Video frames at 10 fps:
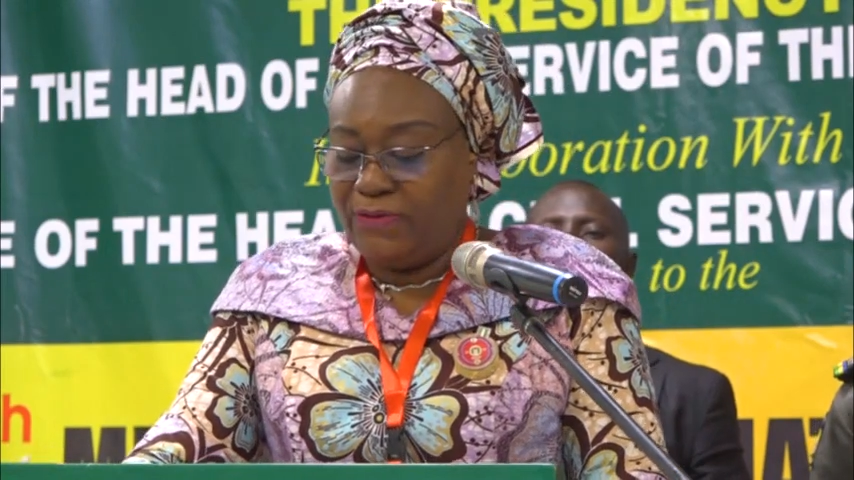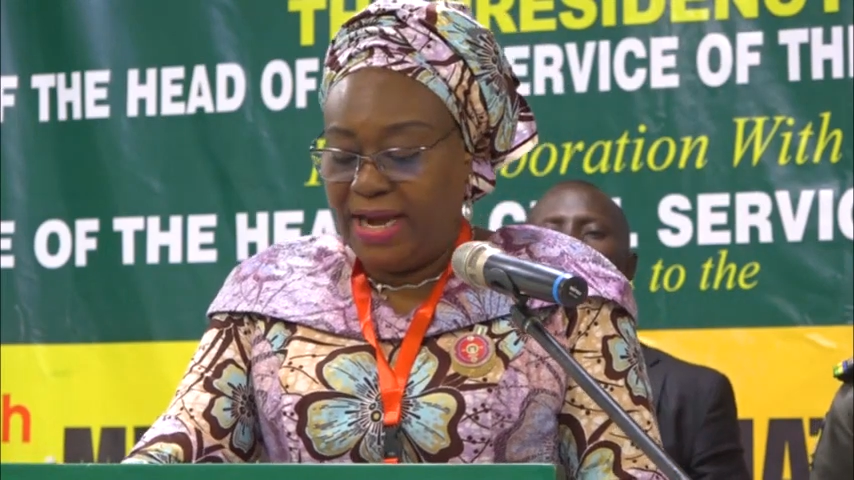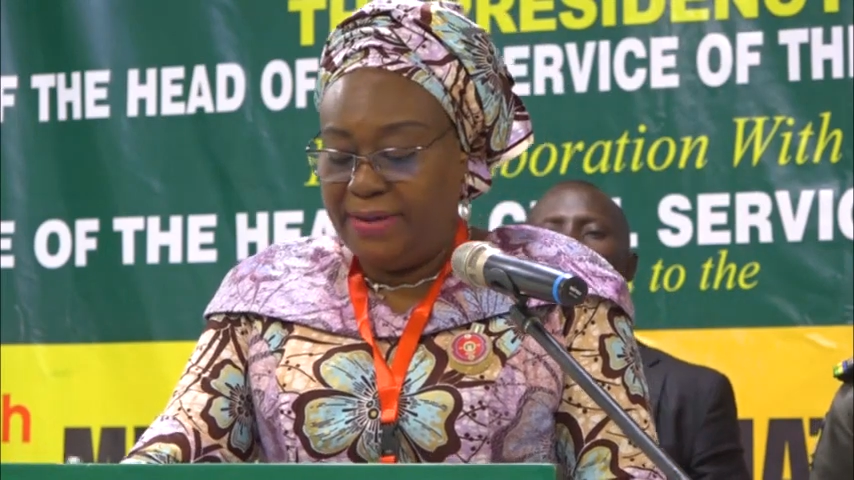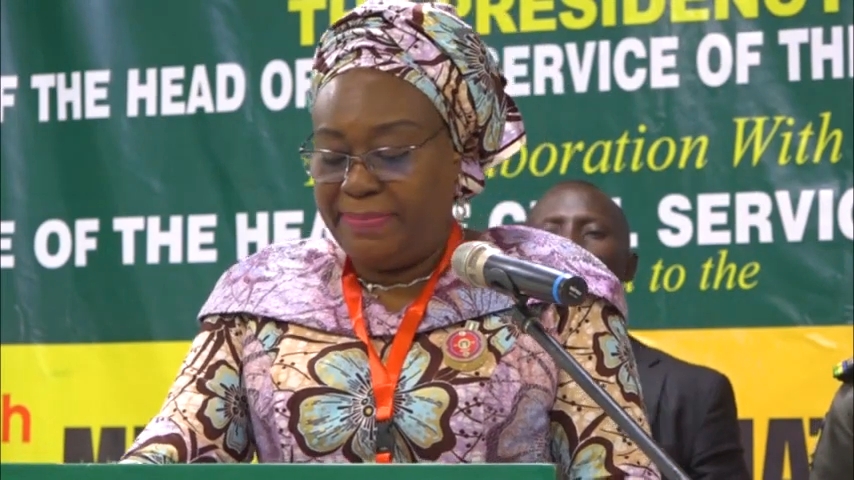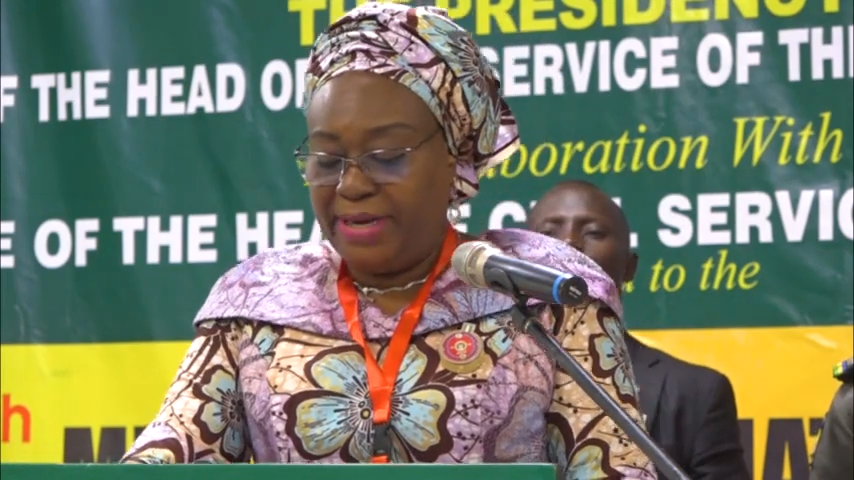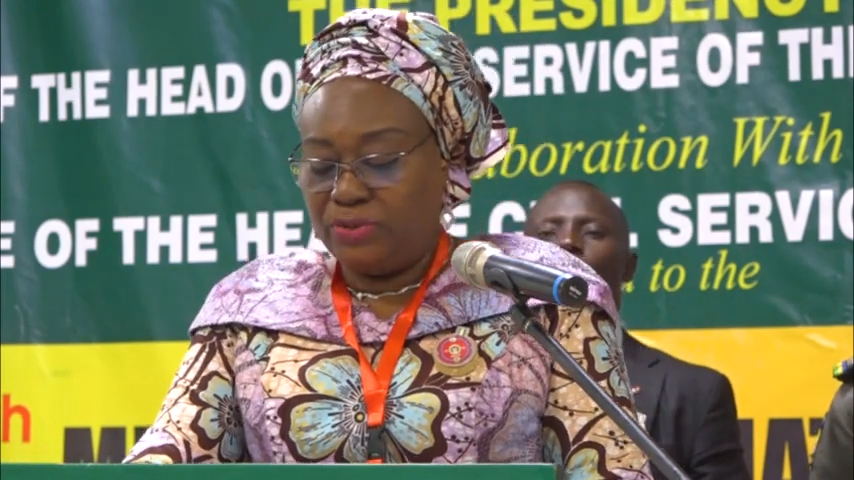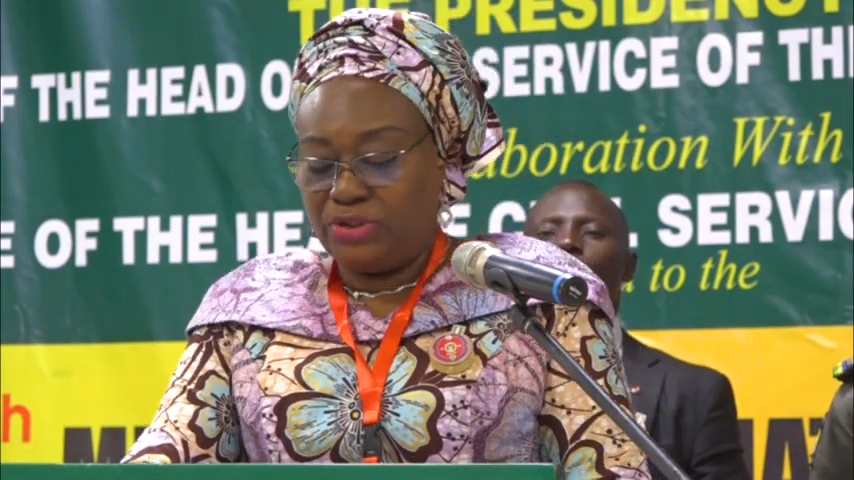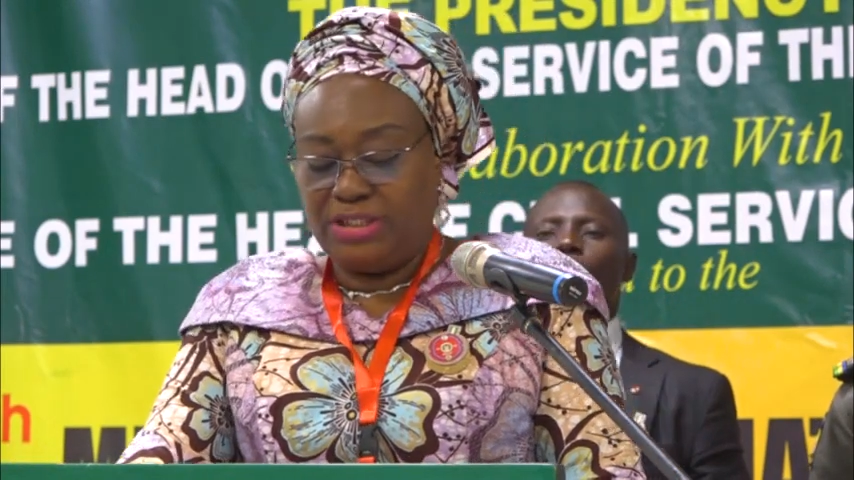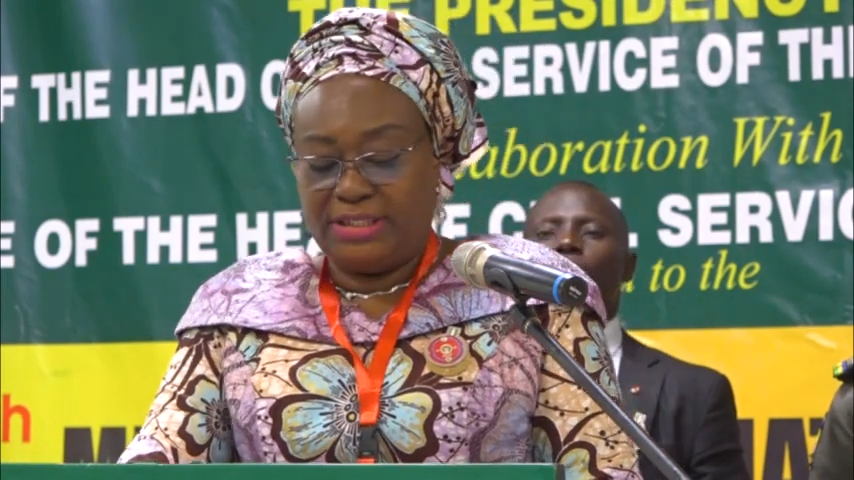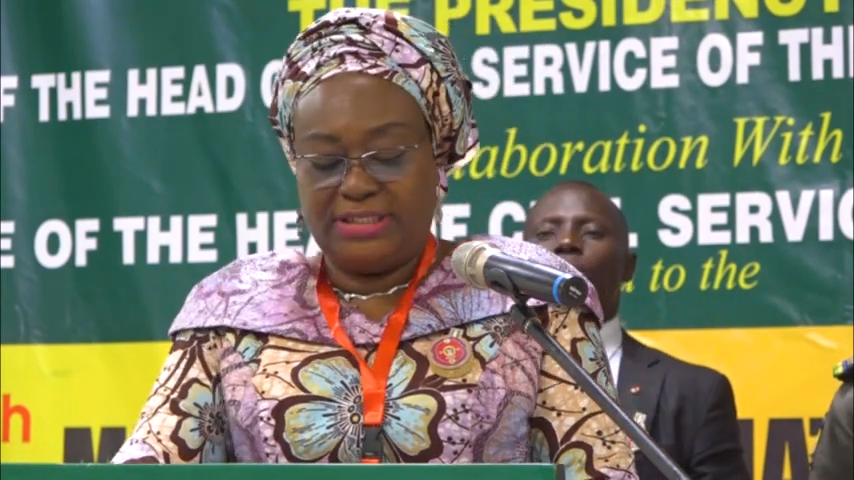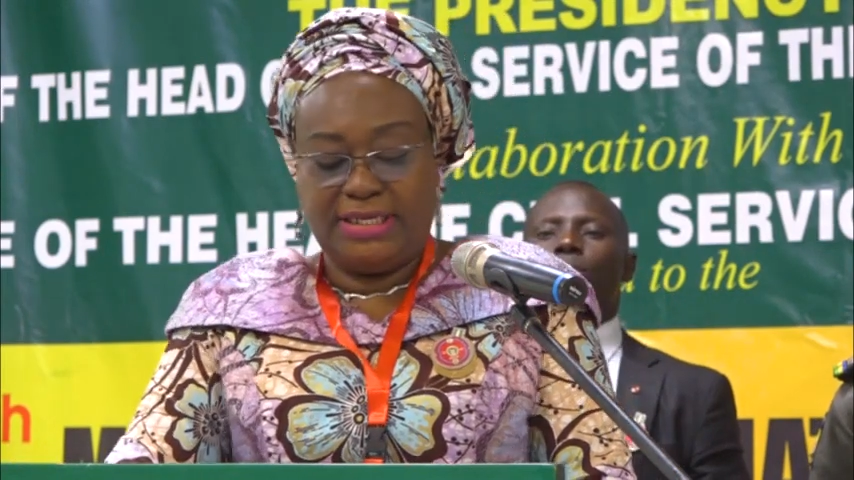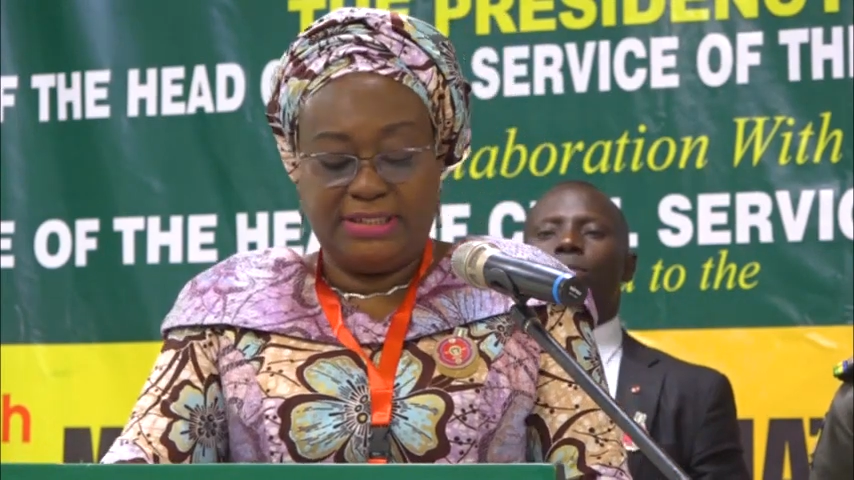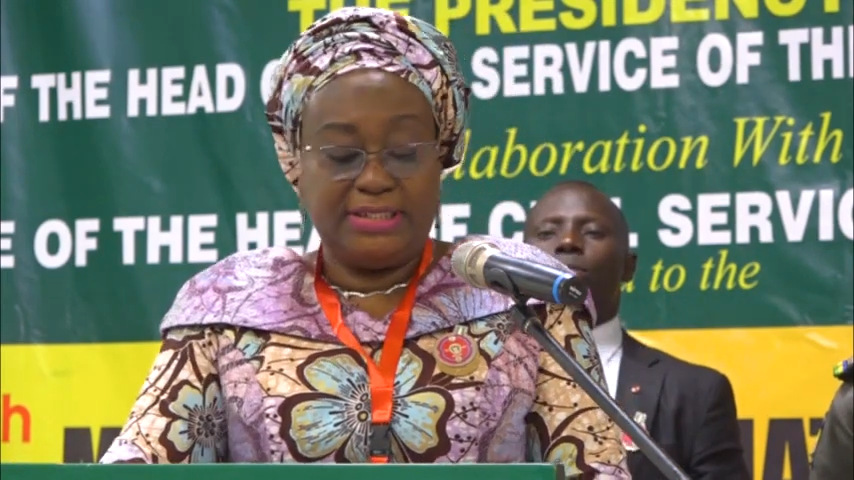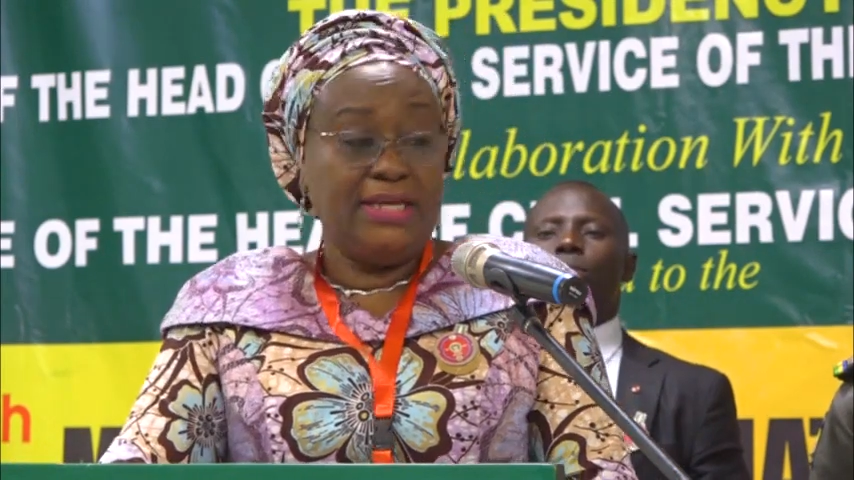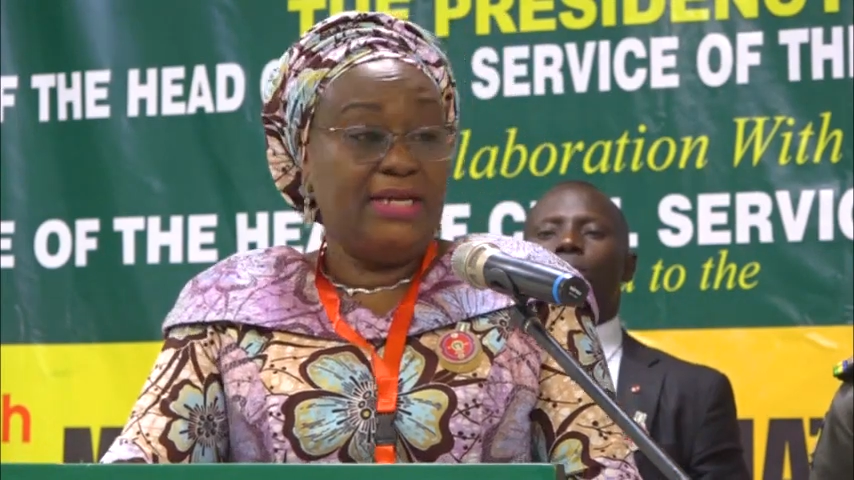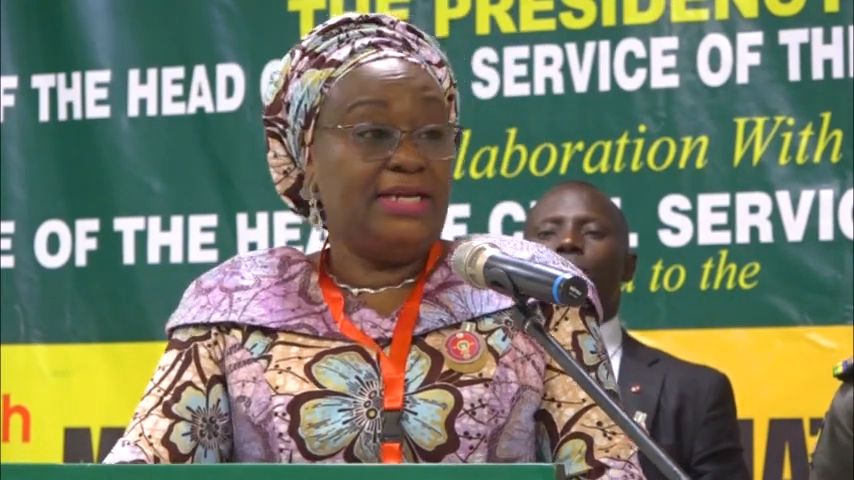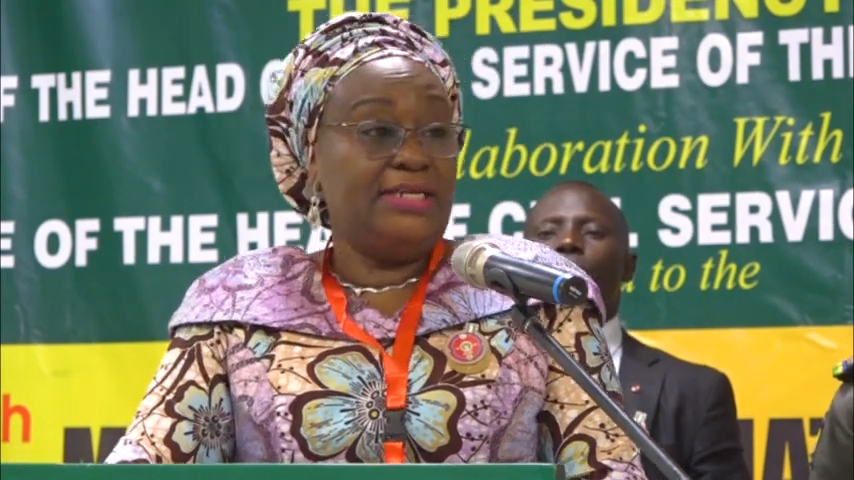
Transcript: why BAUCHI State